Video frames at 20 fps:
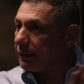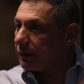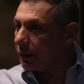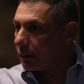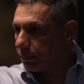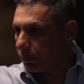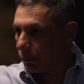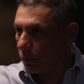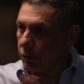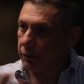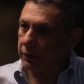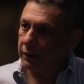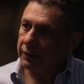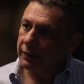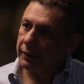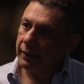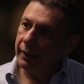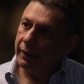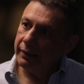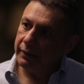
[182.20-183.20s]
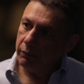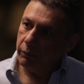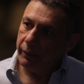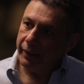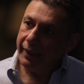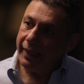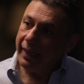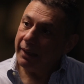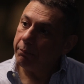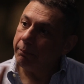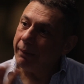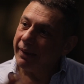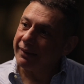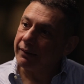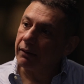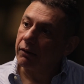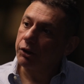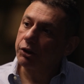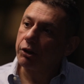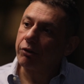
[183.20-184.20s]
this process, anyway, I
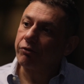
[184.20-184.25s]
met a lot